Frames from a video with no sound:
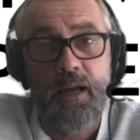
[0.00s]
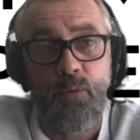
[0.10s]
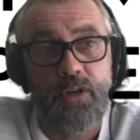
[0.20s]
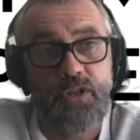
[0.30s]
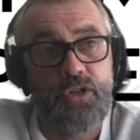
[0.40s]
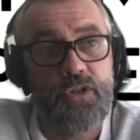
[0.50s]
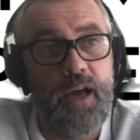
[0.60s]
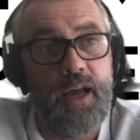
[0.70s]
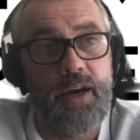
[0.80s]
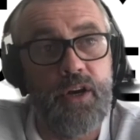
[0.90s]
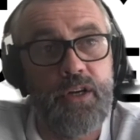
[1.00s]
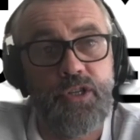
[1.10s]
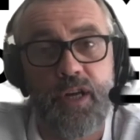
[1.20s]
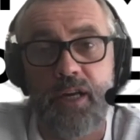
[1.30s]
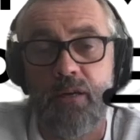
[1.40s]
which had a nice
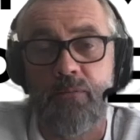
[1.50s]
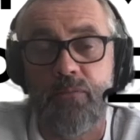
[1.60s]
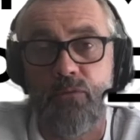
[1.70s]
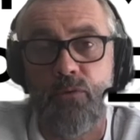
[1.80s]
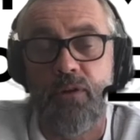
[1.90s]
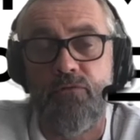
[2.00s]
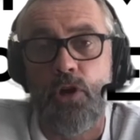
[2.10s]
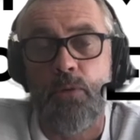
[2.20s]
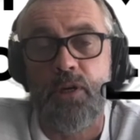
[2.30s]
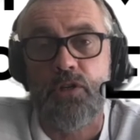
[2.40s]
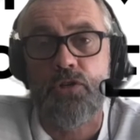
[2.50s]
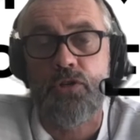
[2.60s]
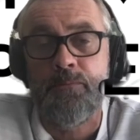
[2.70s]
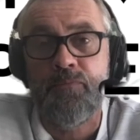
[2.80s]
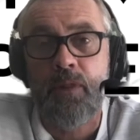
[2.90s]
stadium refurbished
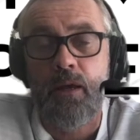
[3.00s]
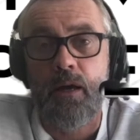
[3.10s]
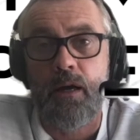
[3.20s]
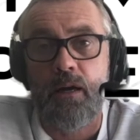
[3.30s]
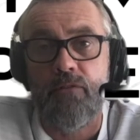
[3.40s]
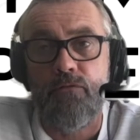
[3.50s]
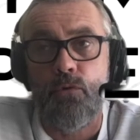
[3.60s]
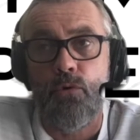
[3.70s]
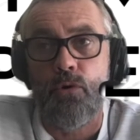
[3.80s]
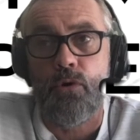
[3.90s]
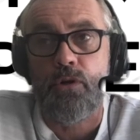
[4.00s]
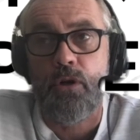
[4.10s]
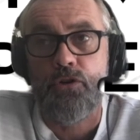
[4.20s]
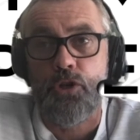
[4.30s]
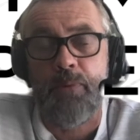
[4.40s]
uh, for
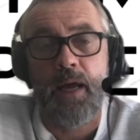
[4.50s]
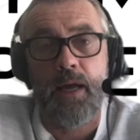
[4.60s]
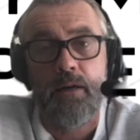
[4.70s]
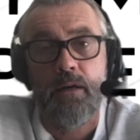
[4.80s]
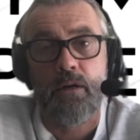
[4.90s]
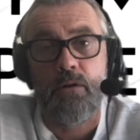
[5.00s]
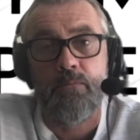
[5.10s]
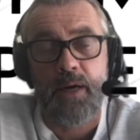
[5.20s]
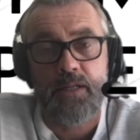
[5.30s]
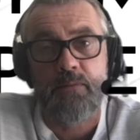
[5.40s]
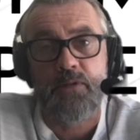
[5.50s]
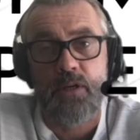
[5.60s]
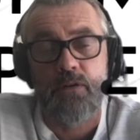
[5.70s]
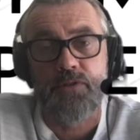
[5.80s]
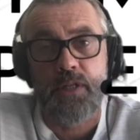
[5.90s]
Japan, who based
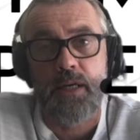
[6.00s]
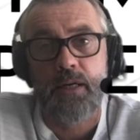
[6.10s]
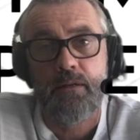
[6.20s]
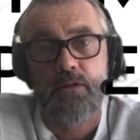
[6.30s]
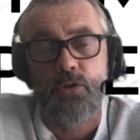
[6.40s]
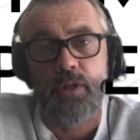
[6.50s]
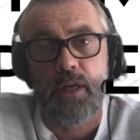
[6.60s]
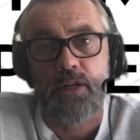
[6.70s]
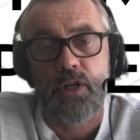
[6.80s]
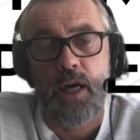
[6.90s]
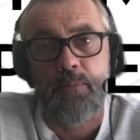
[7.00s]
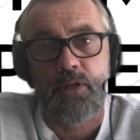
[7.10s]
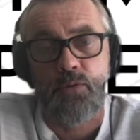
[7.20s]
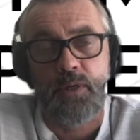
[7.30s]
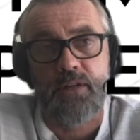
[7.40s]
themselves there during the Asian Cup in
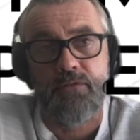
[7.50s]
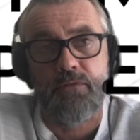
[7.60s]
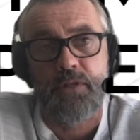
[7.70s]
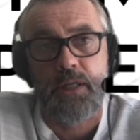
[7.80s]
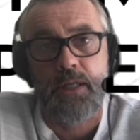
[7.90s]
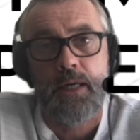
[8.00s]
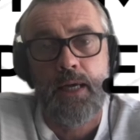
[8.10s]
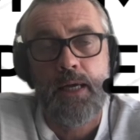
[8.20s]
2015.